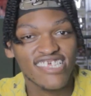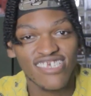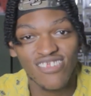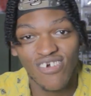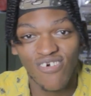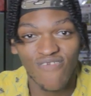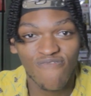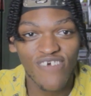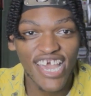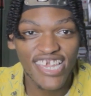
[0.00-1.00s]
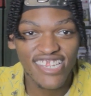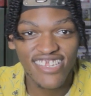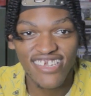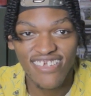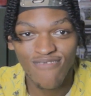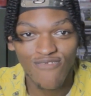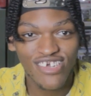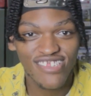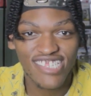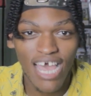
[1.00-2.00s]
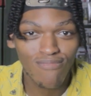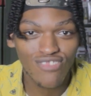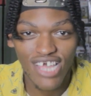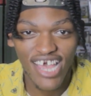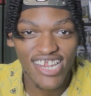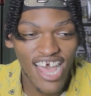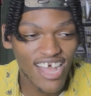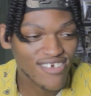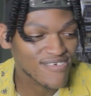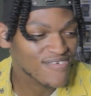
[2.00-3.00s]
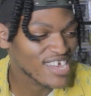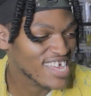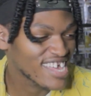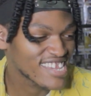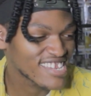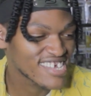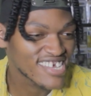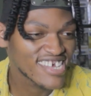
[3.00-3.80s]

you know, fighting with Zabuza and Haku, and